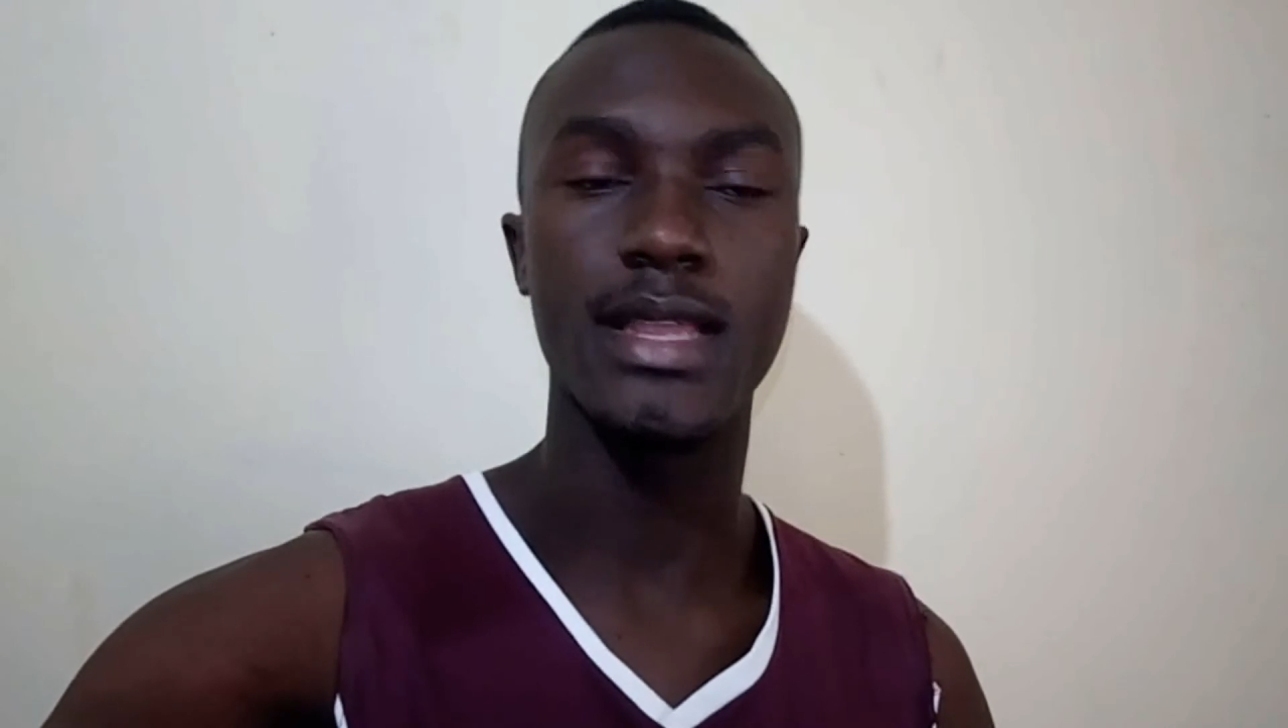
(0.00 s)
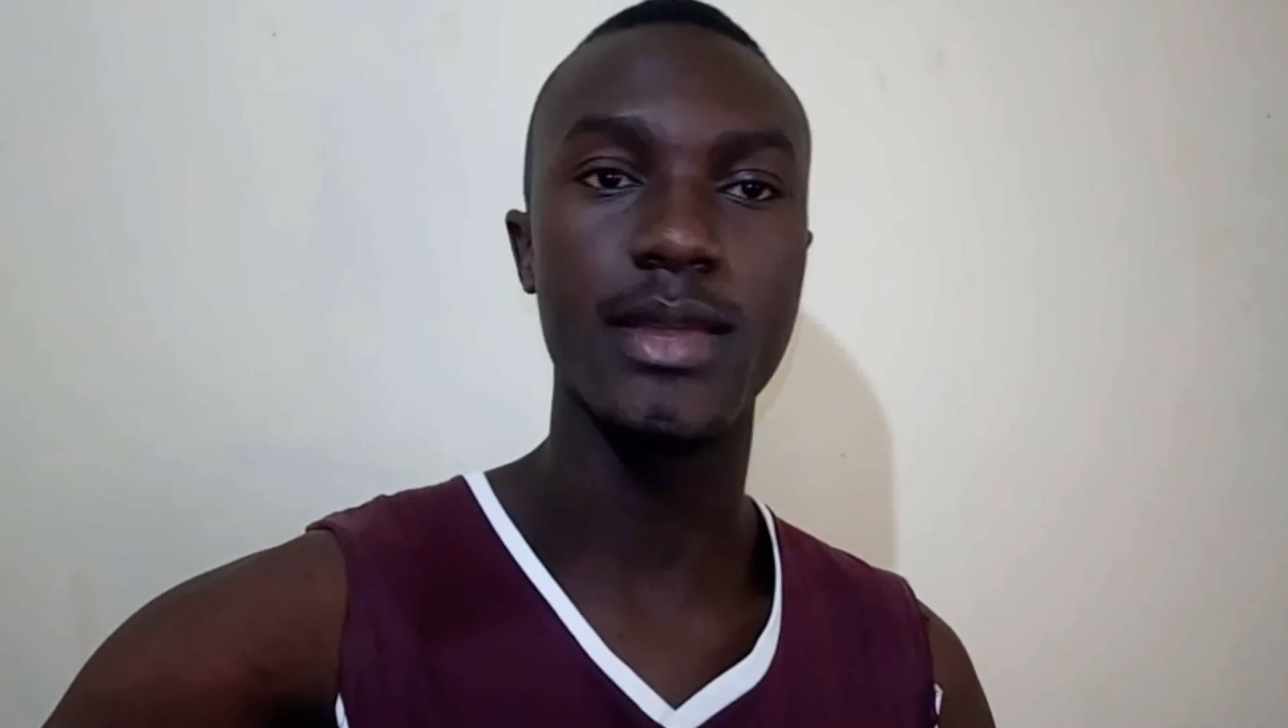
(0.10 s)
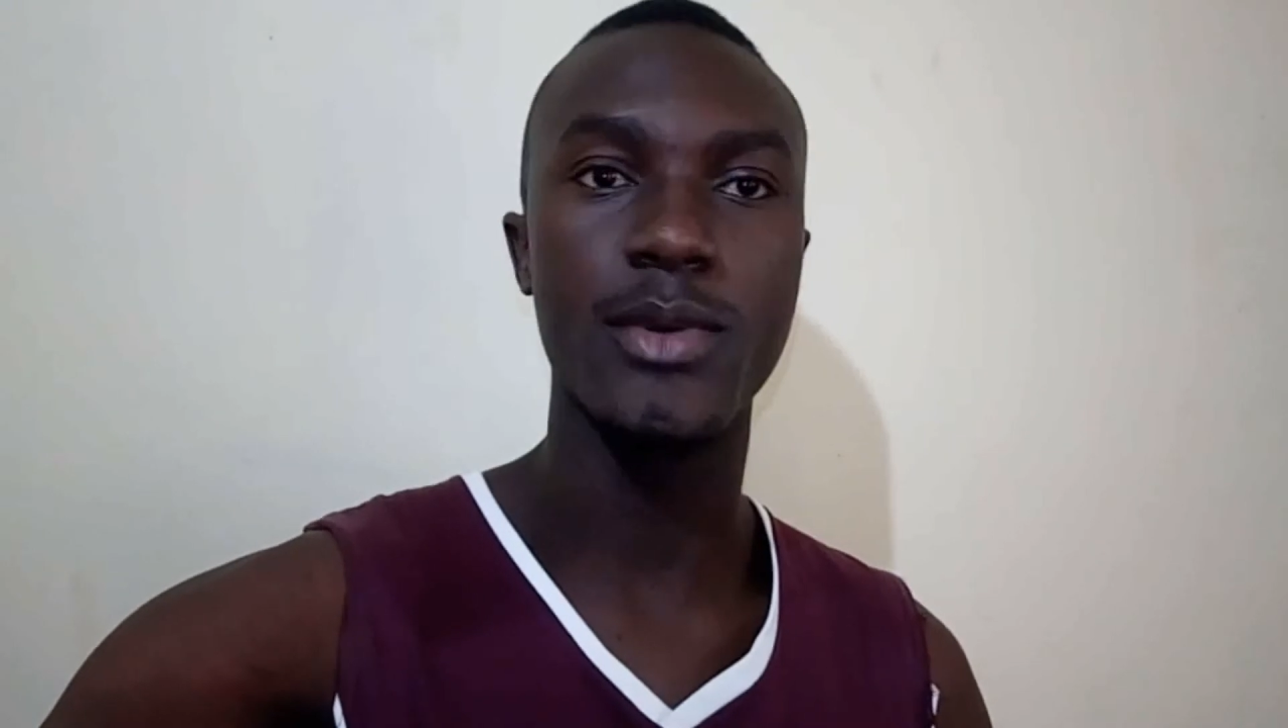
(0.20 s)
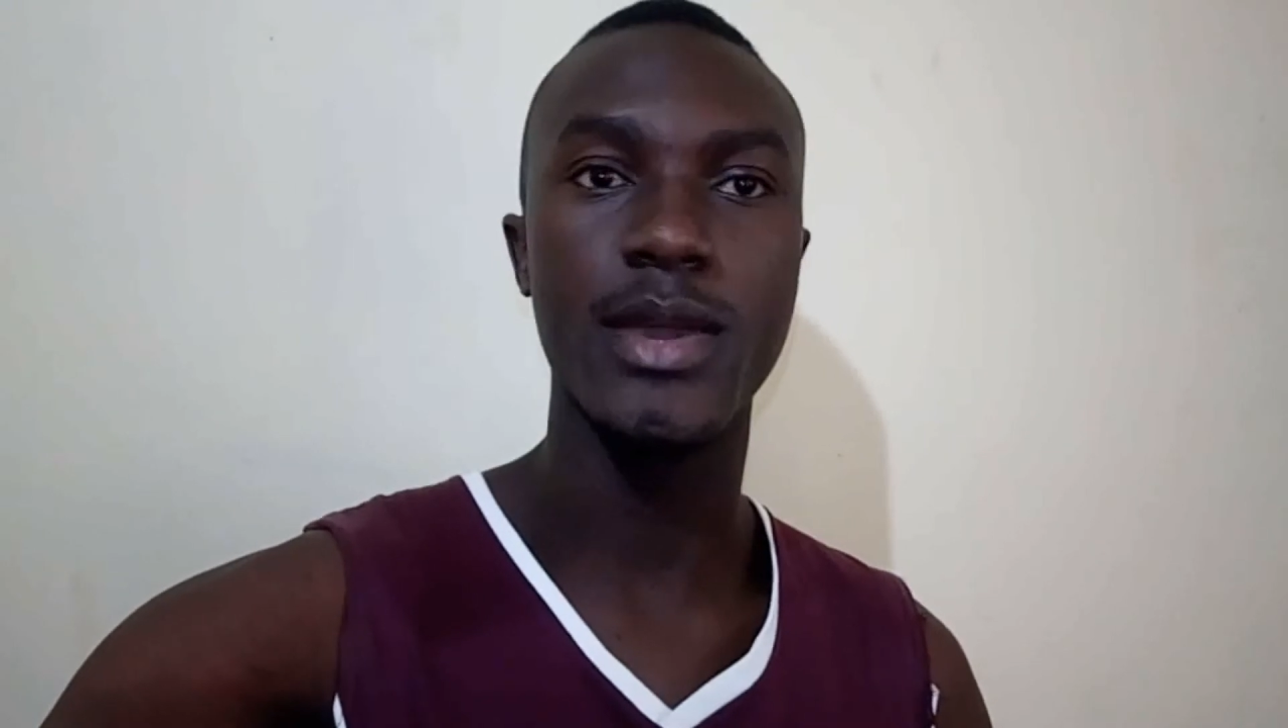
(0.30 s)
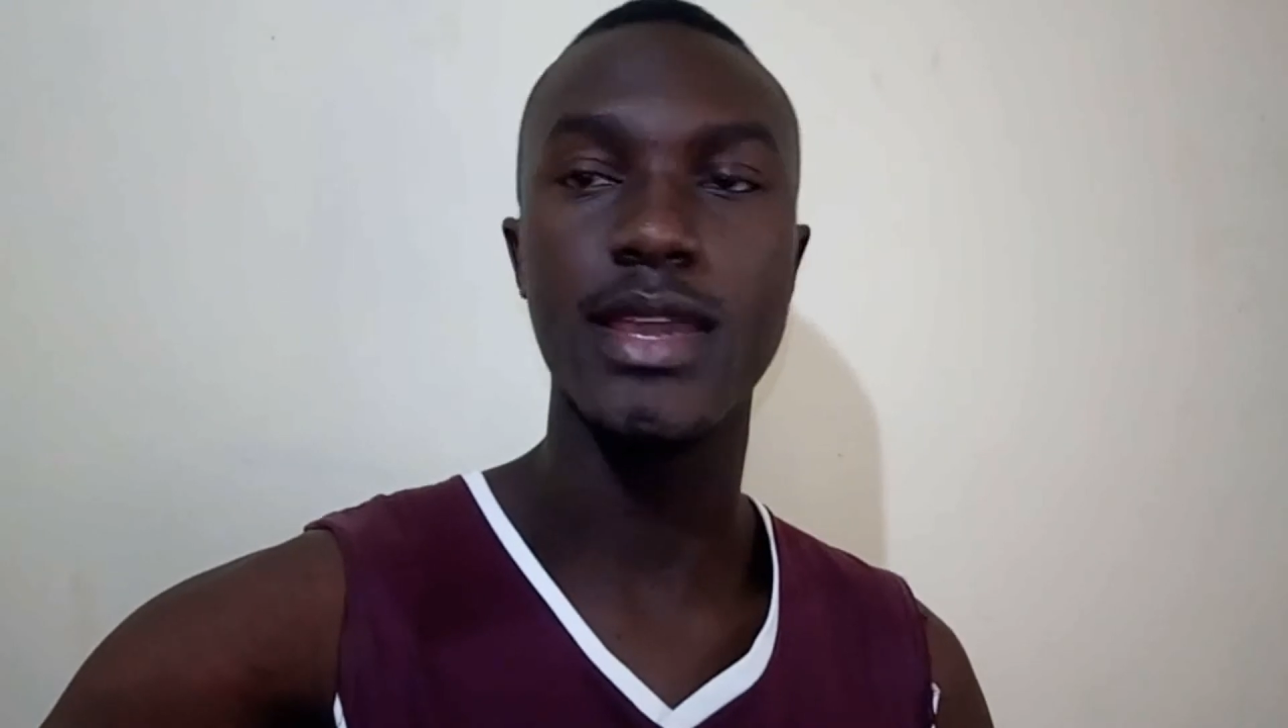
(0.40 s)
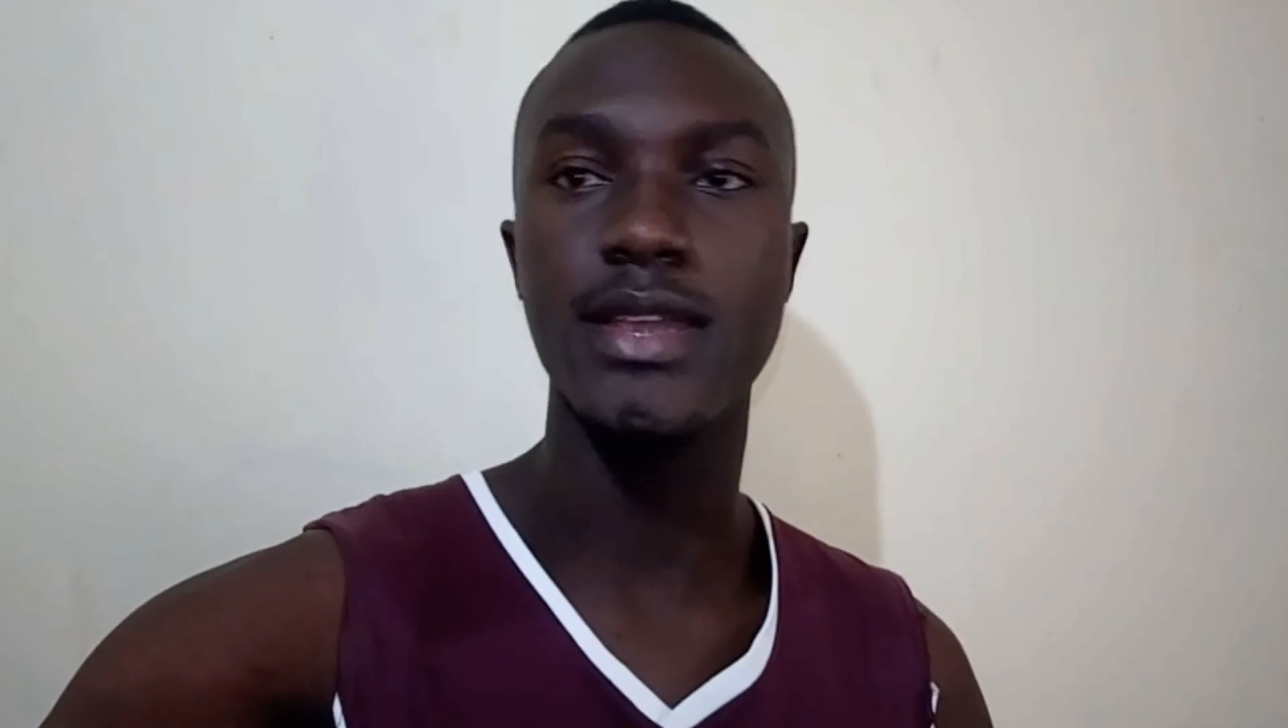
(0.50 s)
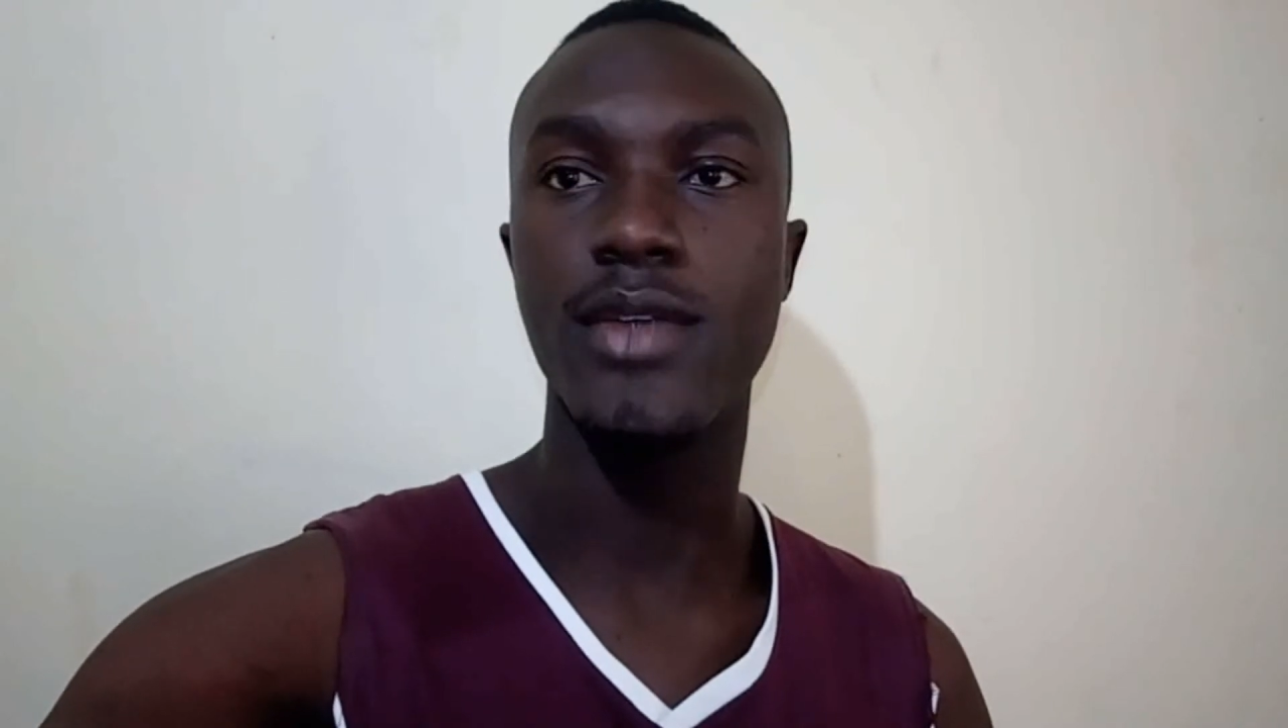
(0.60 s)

like the way